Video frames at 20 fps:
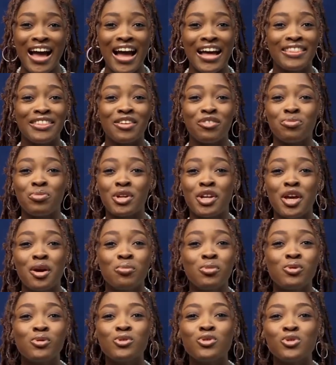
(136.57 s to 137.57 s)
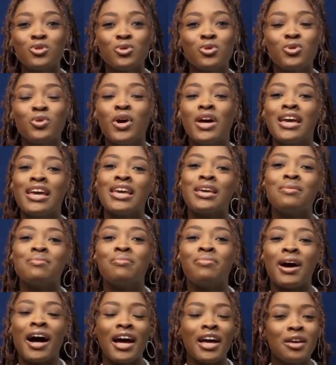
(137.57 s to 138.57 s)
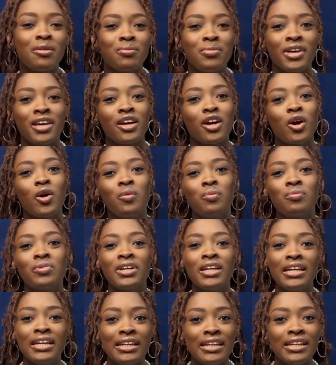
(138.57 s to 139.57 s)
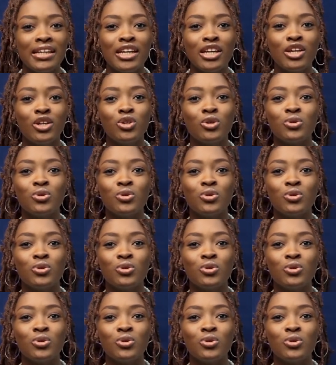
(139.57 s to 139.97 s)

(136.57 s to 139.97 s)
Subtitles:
and they've been able to imbibe it completely,